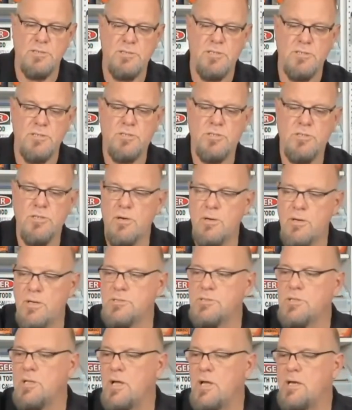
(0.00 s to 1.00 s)
It sure is
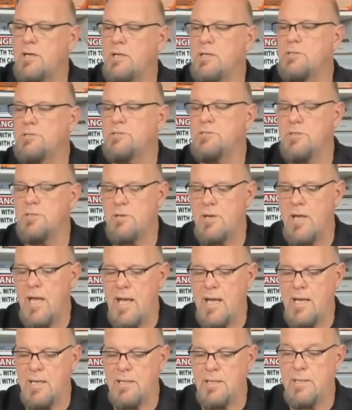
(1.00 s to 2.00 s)
a lot easier
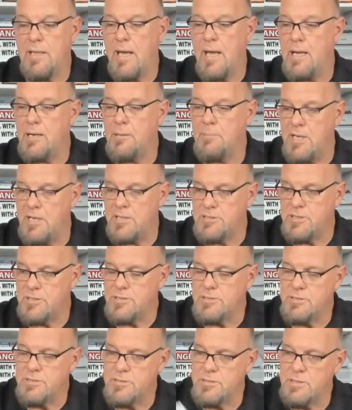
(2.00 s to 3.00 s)
adding
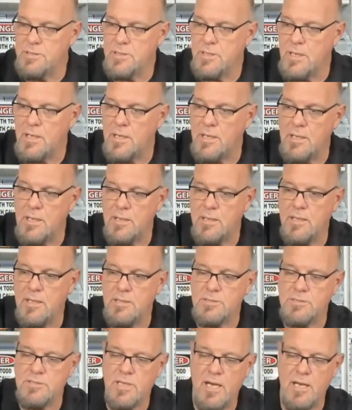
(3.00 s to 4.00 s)
databases than
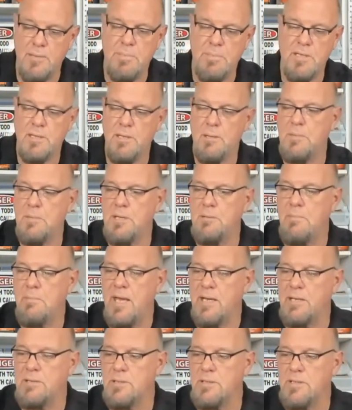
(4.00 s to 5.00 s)
typing them in
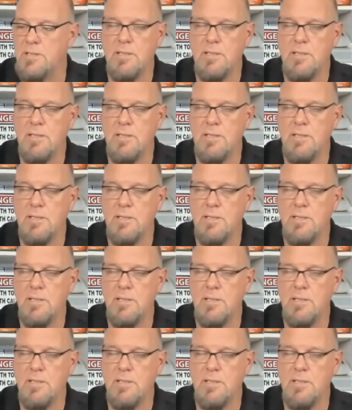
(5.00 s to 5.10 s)
manually.